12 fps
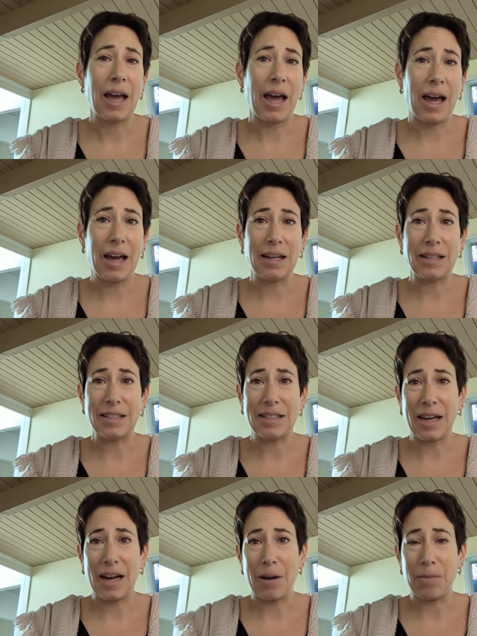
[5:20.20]
and
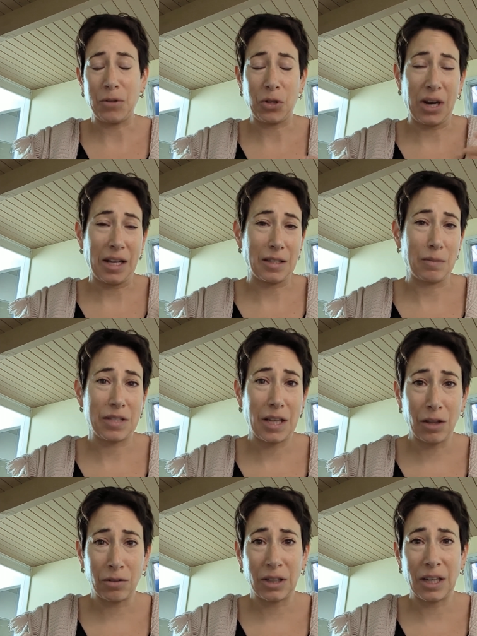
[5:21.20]
um, you could add some
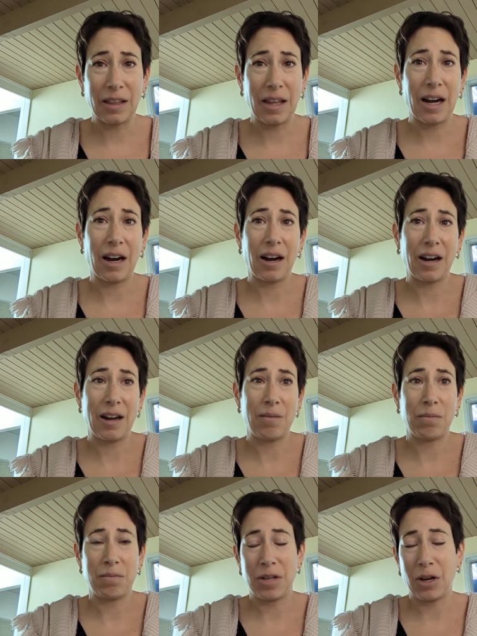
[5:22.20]
celery in there
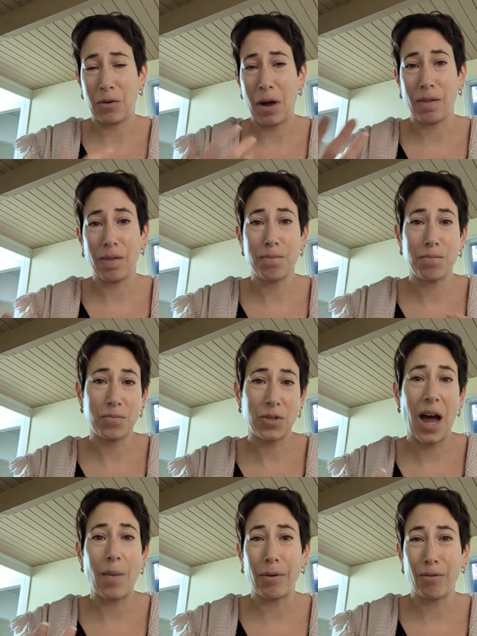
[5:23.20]
and, you know, a,
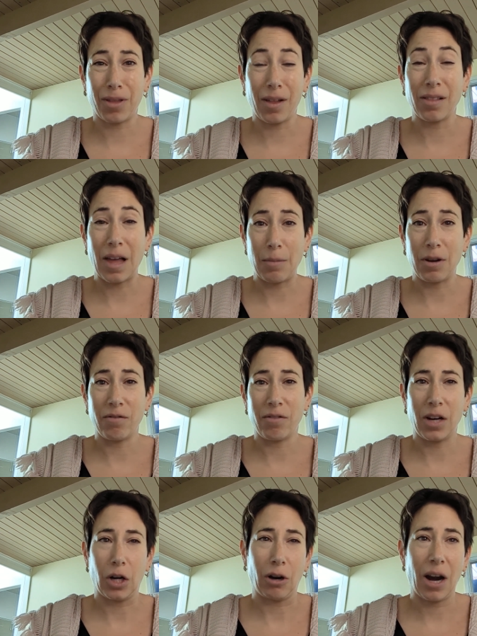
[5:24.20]
top it with a lemon
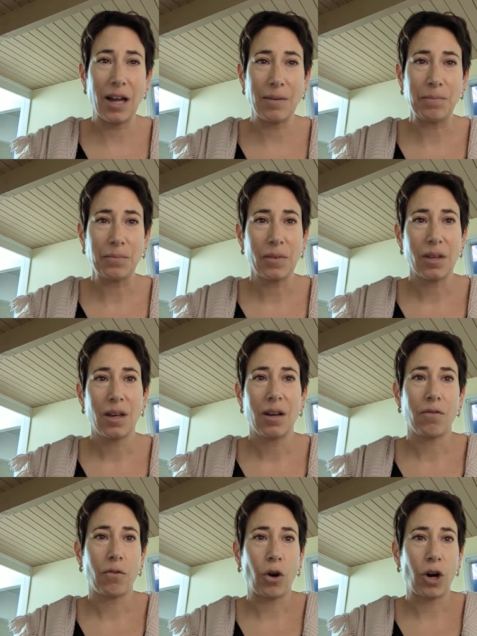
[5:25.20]
vinaigrette.
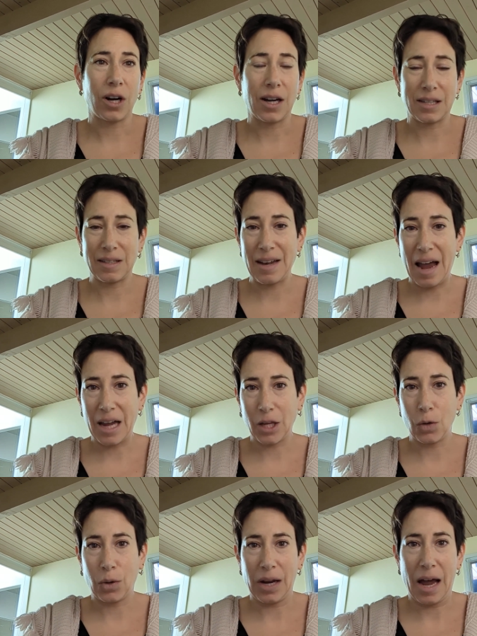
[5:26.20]
For a
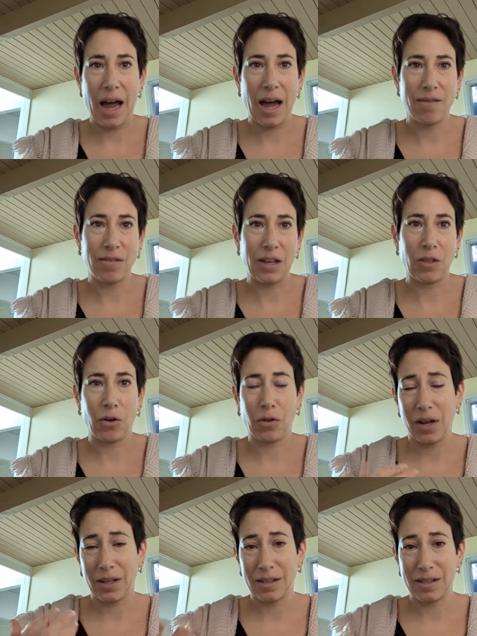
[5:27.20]
snack, you could have either
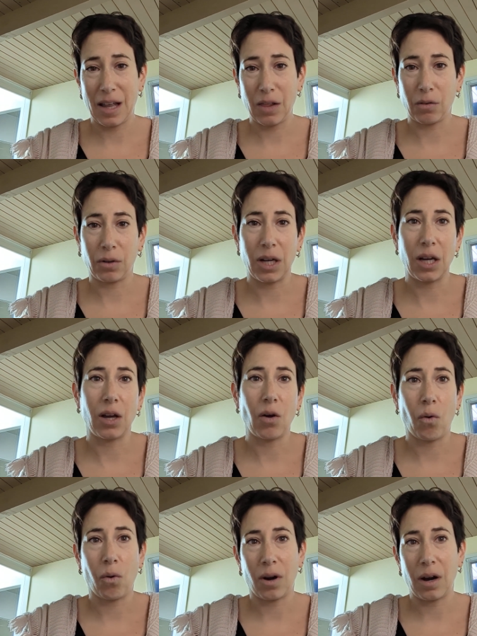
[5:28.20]
like celery
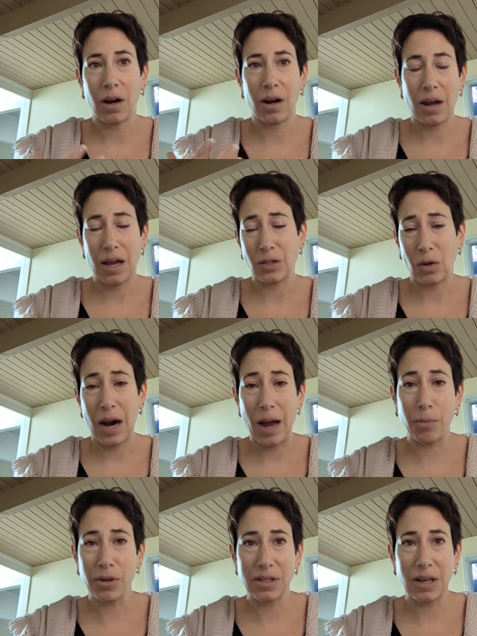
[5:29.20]
or and or
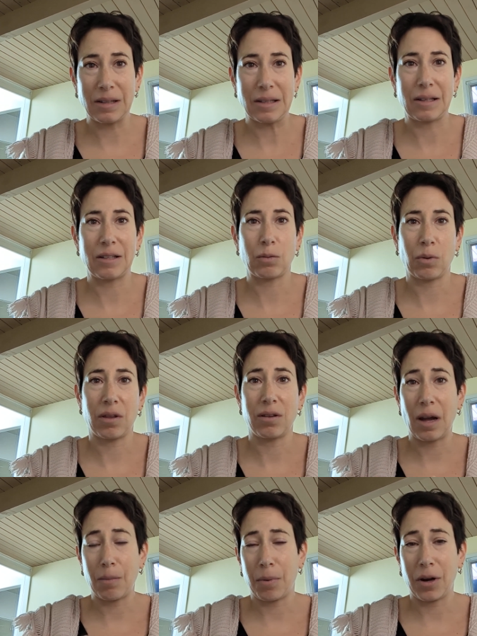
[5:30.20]
apple slices with
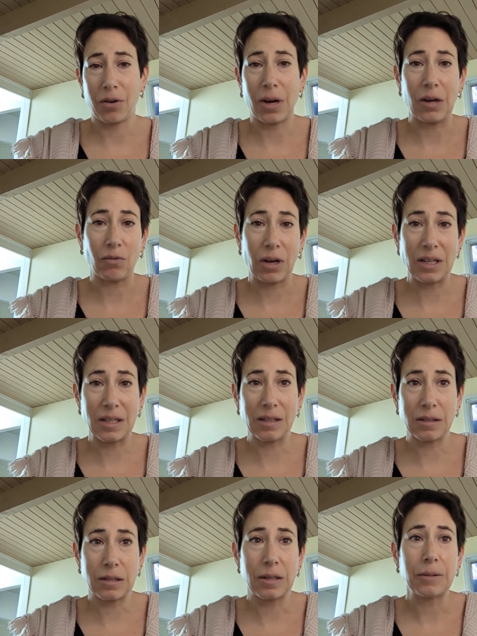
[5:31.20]
nut butter and
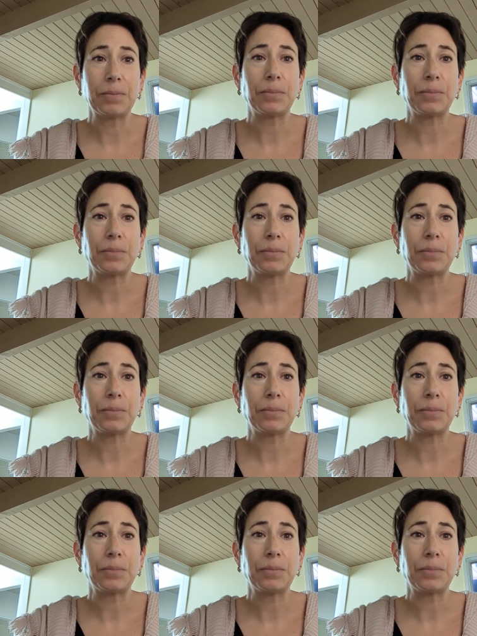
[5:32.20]
raisins.